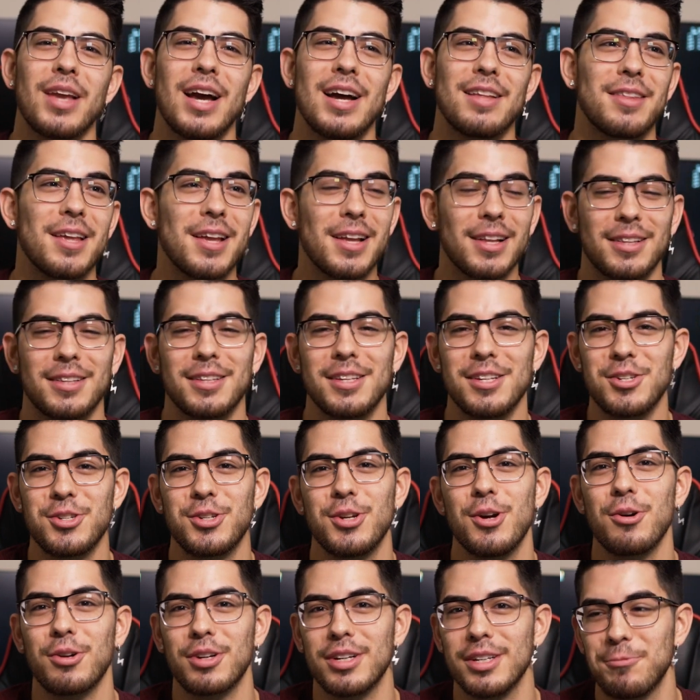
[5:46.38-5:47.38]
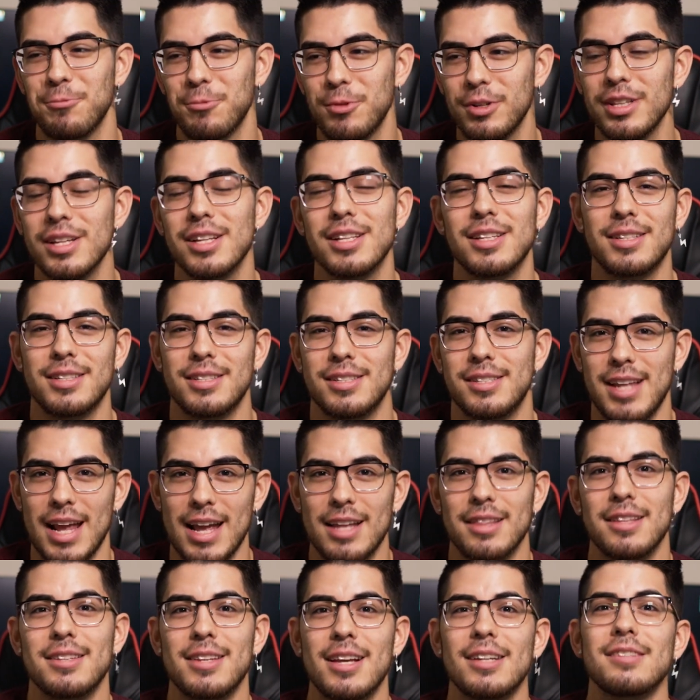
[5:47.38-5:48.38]
I think this show could really
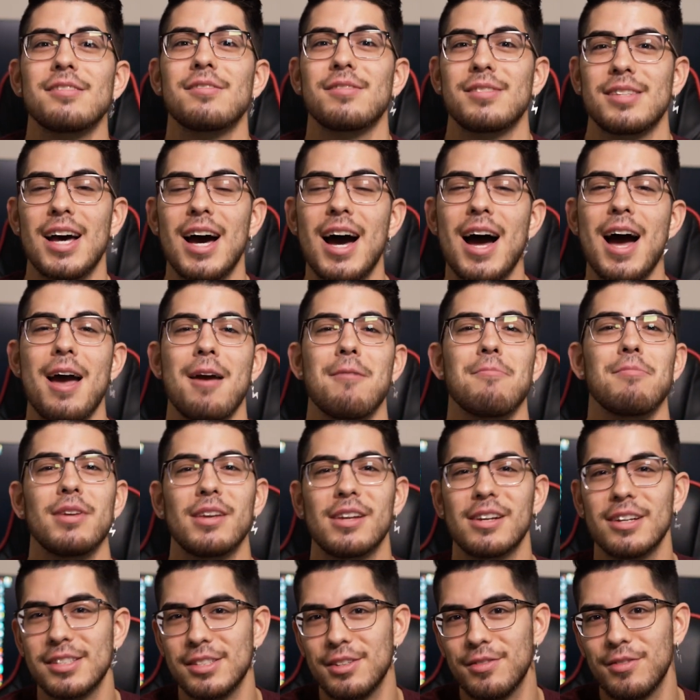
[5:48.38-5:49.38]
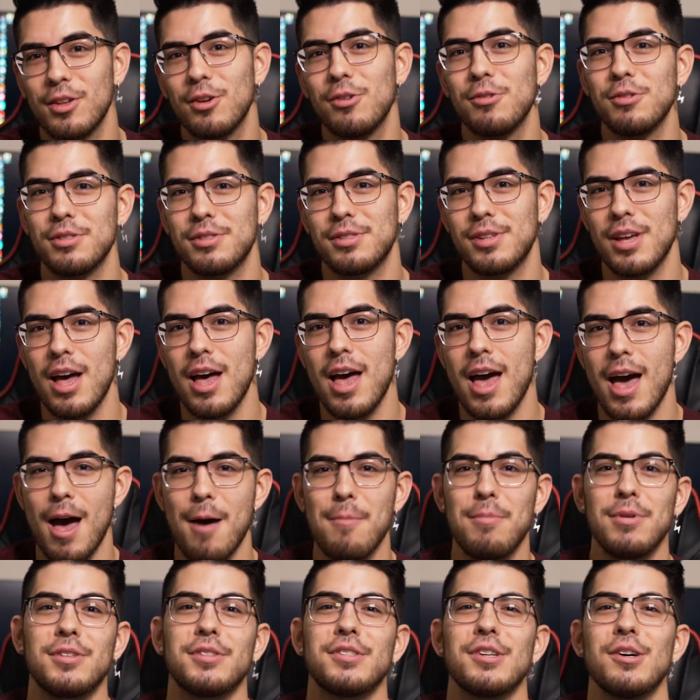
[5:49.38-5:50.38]
stand the test of time because of those
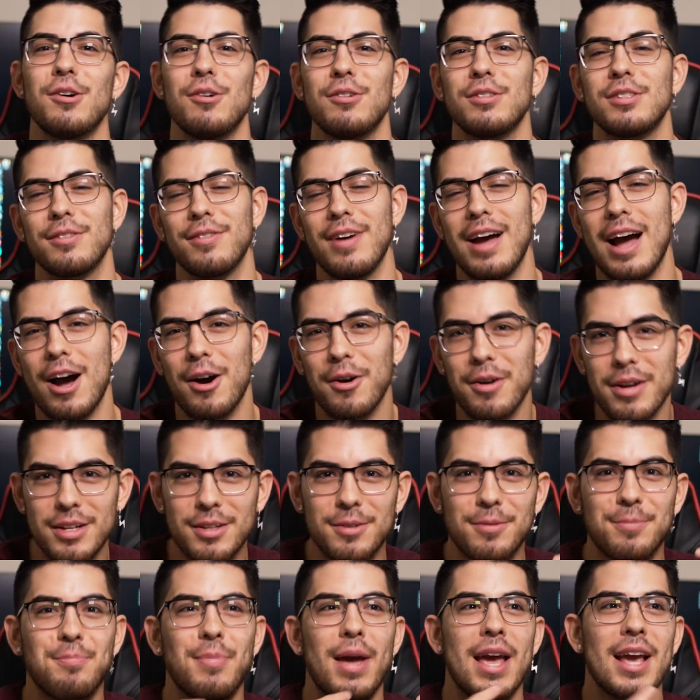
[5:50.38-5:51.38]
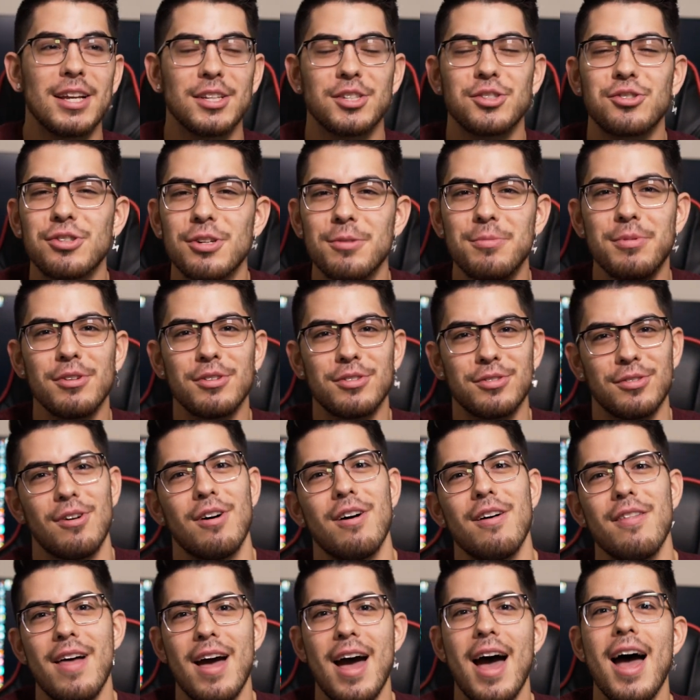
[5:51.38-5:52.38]
episodes of how it pays tribute to
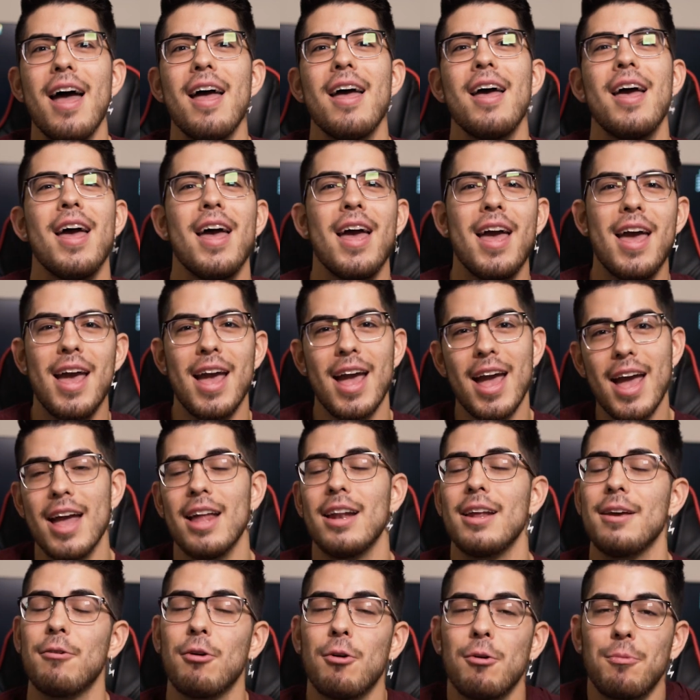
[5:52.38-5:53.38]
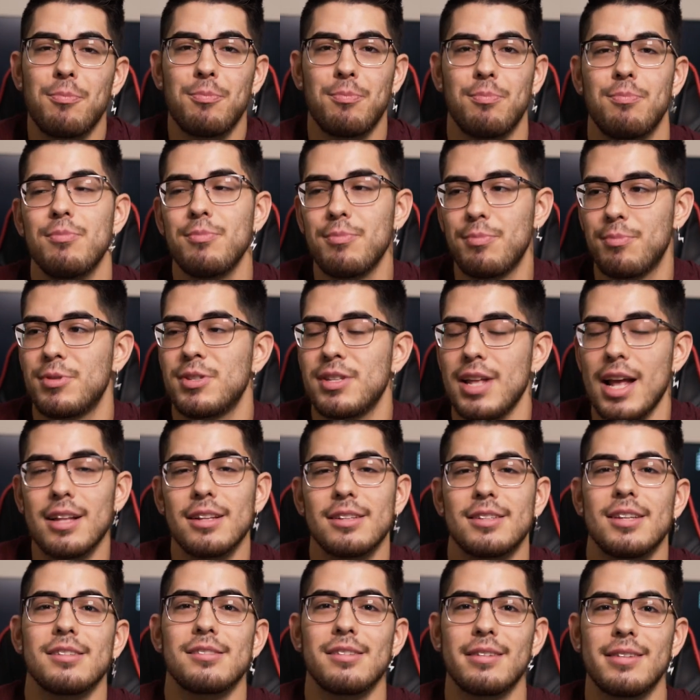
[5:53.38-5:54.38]
all that and it will
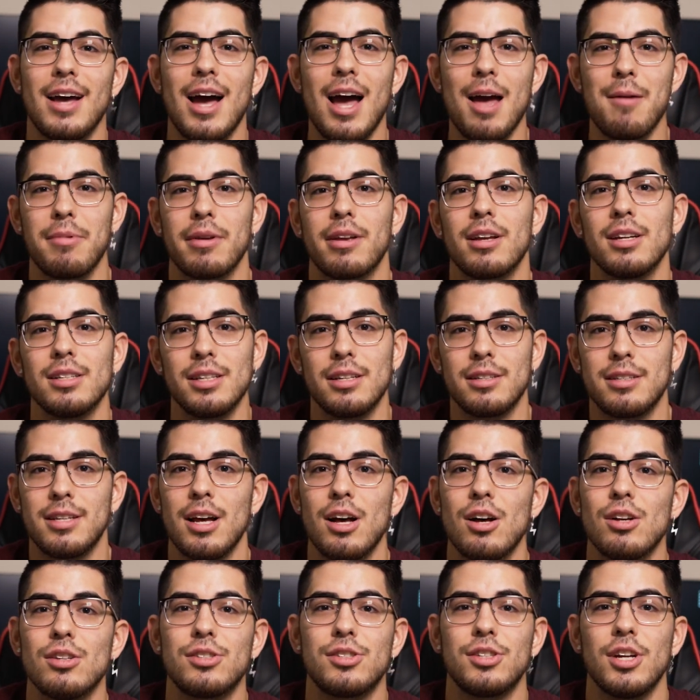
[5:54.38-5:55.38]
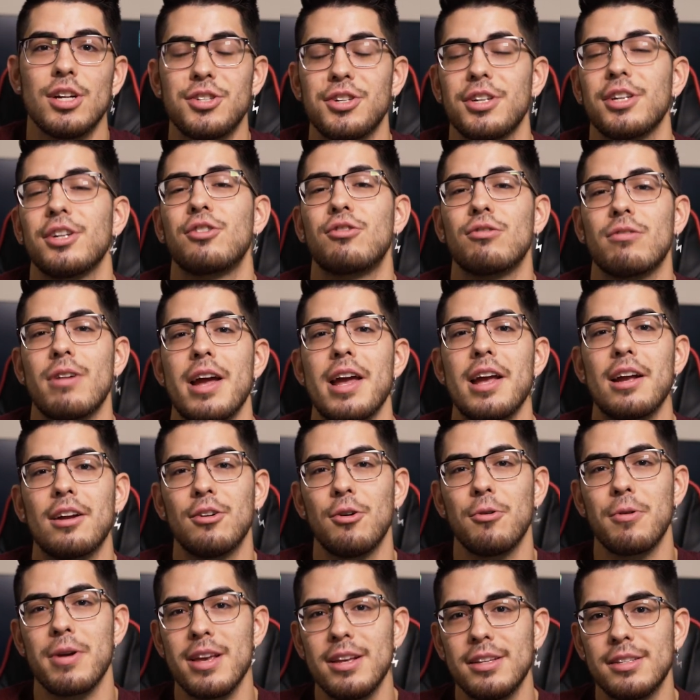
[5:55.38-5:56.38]
stand the test of time because it tells such a great
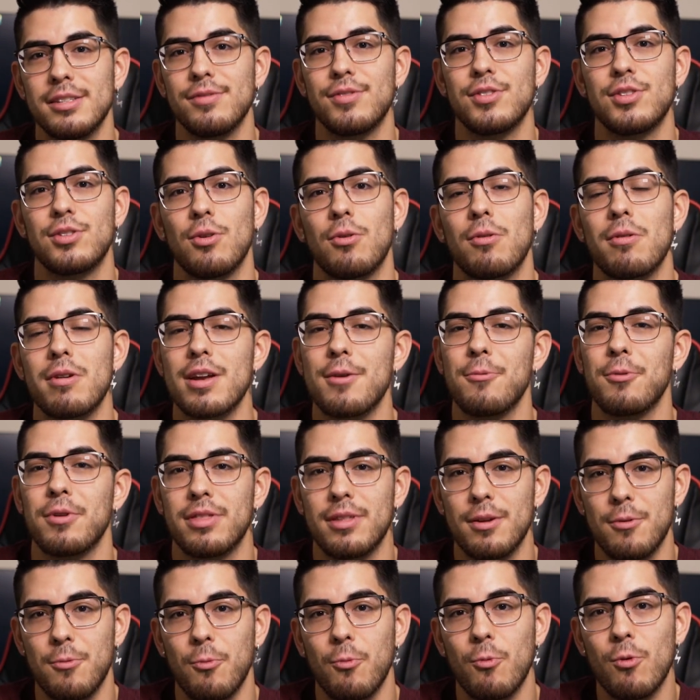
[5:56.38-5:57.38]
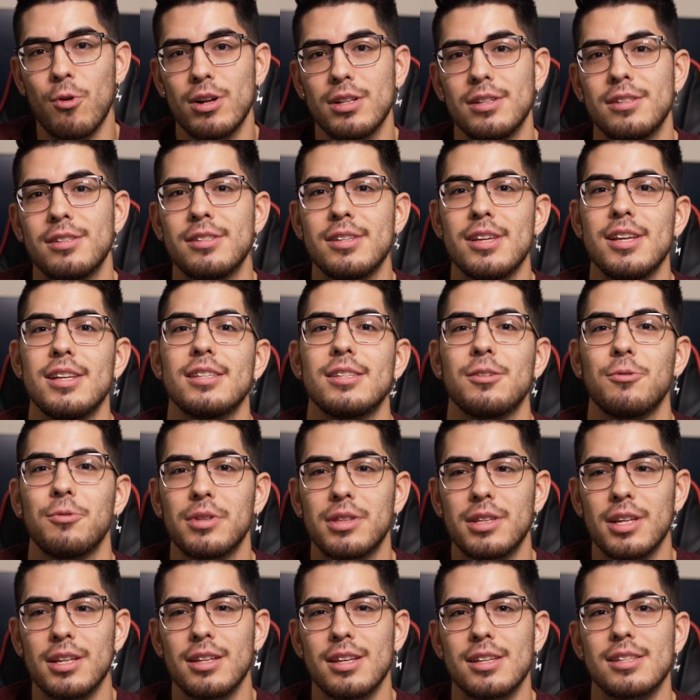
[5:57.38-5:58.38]
cohesive story within one season,
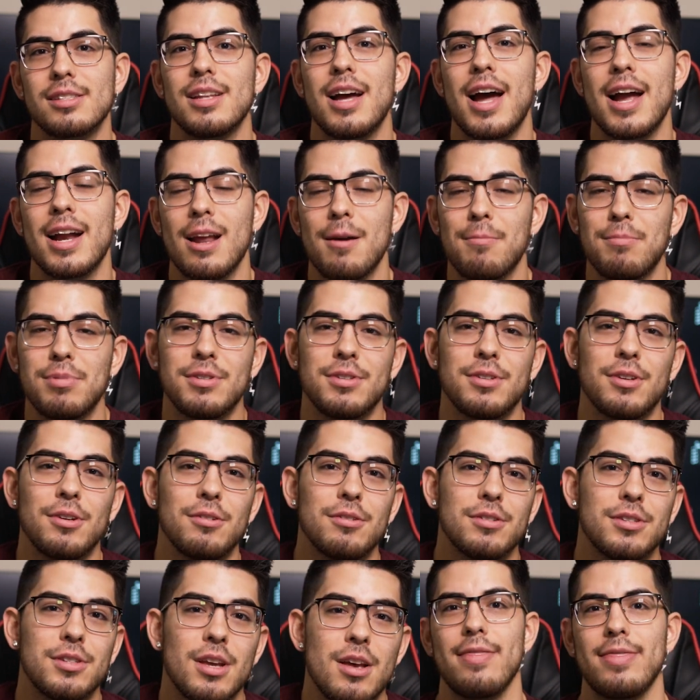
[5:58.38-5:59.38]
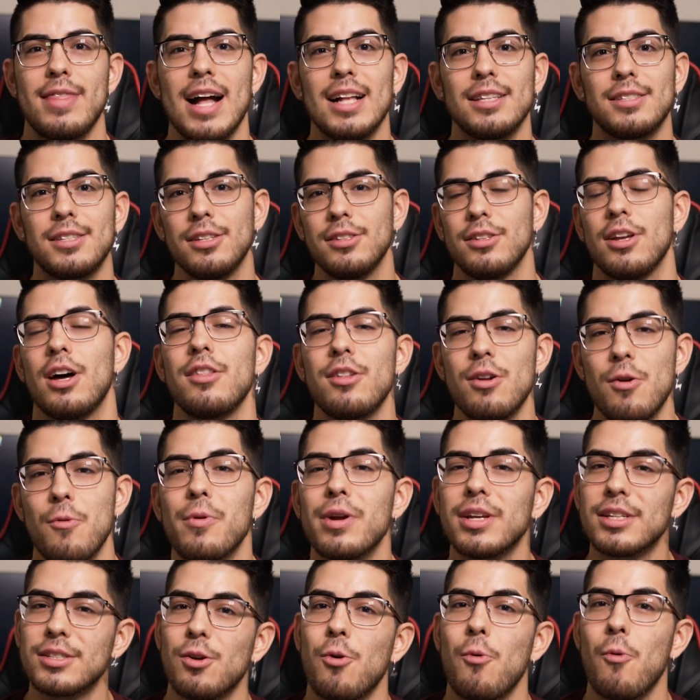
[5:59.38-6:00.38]
within these nine episodes. That's another
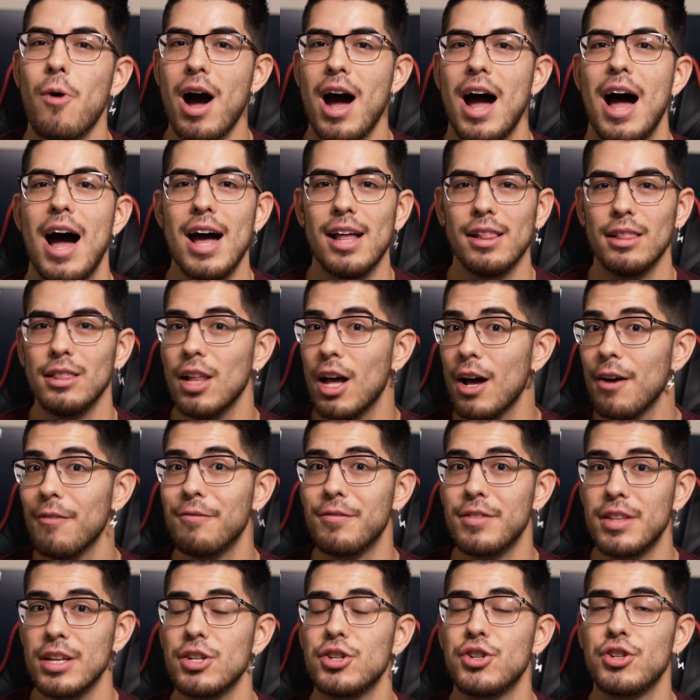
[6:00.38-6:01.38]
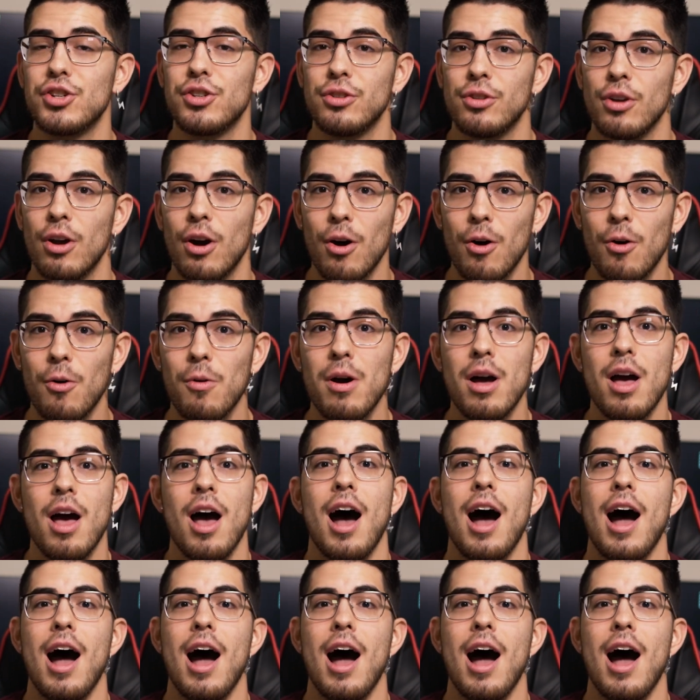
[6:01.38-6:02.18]
reason why I love this show.